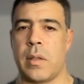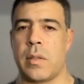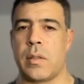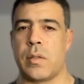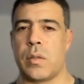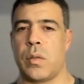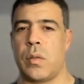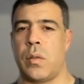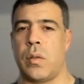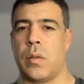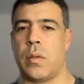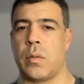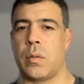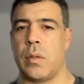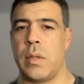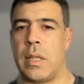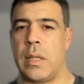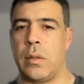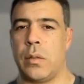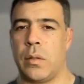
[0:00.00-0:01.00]
So
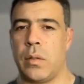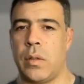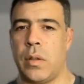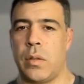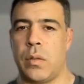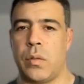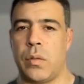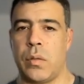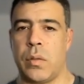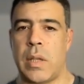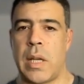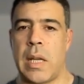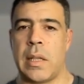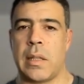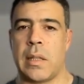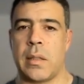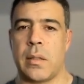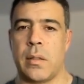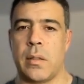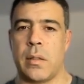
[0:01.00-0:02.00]
in order to
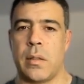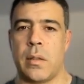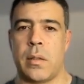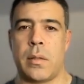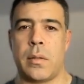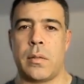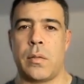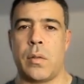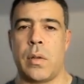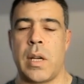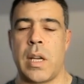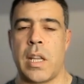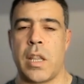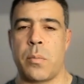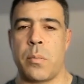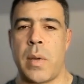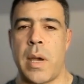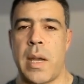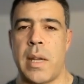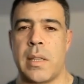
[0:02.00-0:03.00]
get the
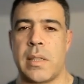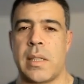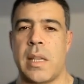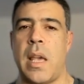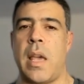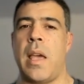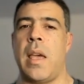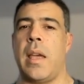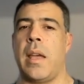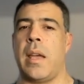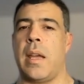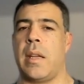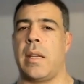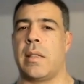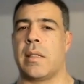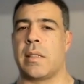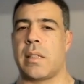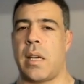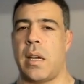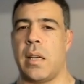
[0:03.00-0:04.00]
knowledge base
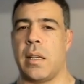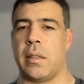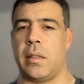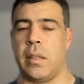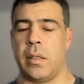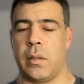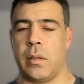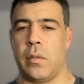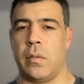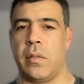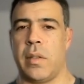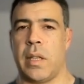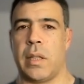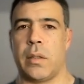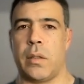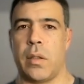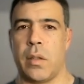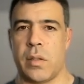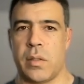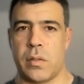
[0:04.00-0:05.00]
inside the
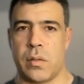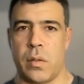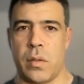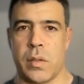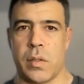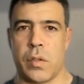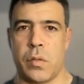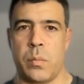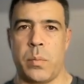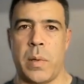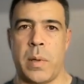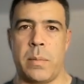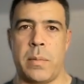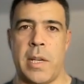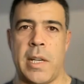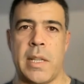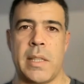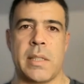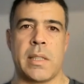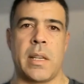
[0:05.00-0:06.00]
vector store
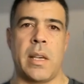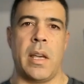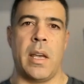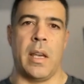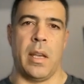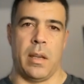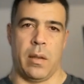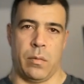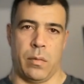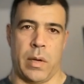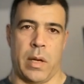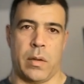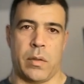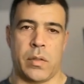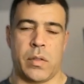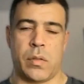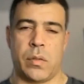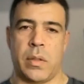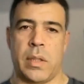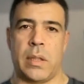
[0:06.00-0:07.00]
Superbase, we
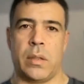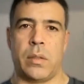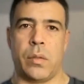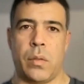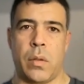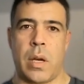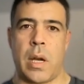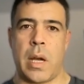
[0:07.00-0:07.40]
also need to